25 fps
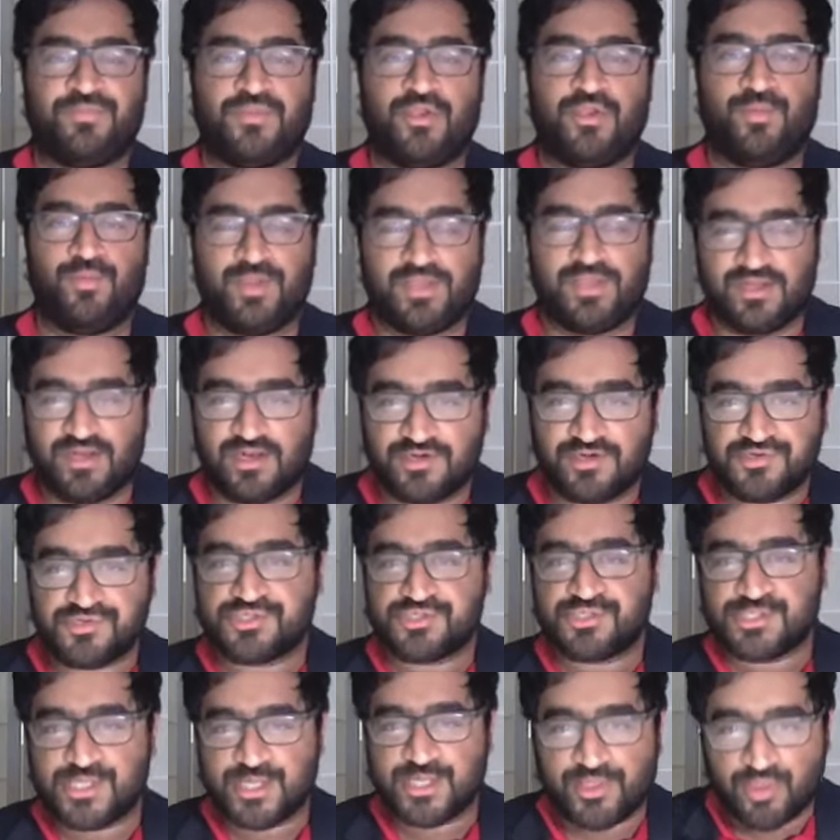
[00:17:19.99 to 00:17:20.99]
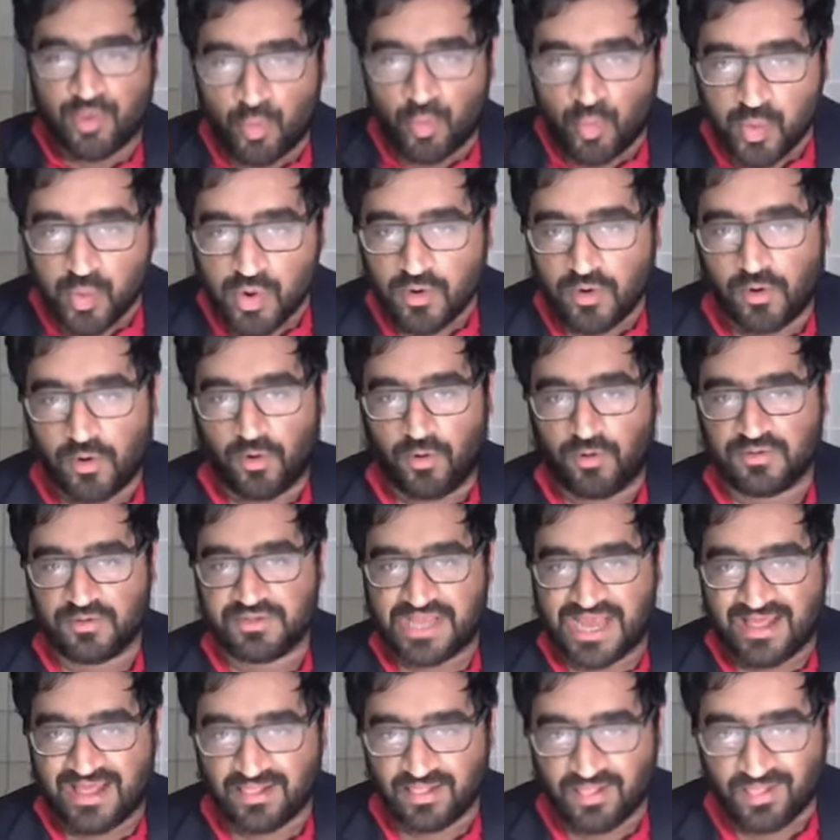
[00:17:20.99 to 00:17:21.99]
we can understand the world
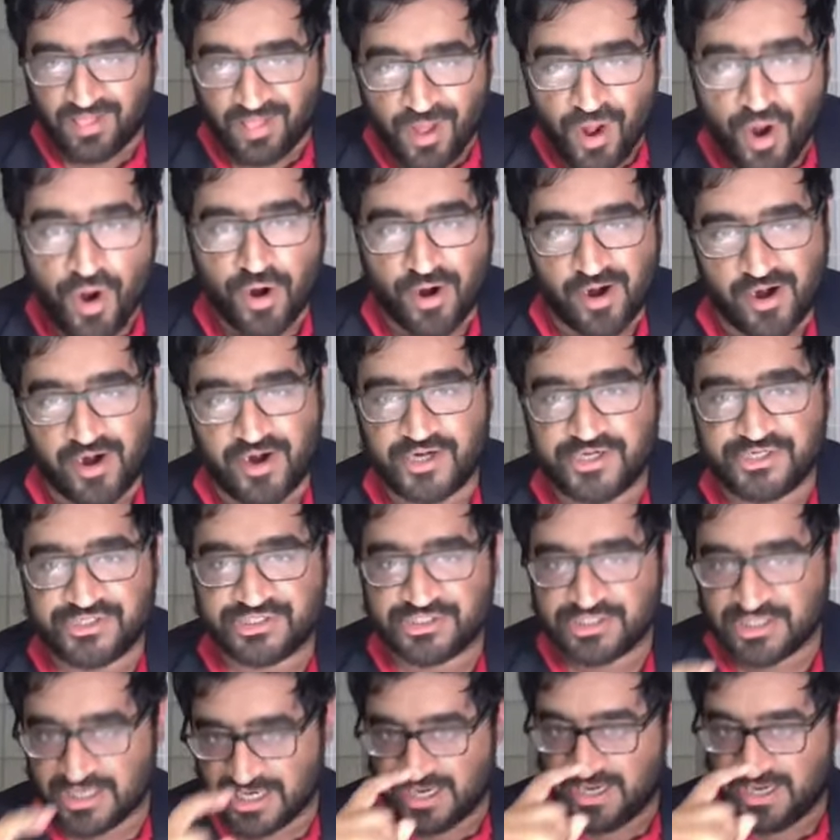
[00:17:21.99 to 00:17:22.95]
at large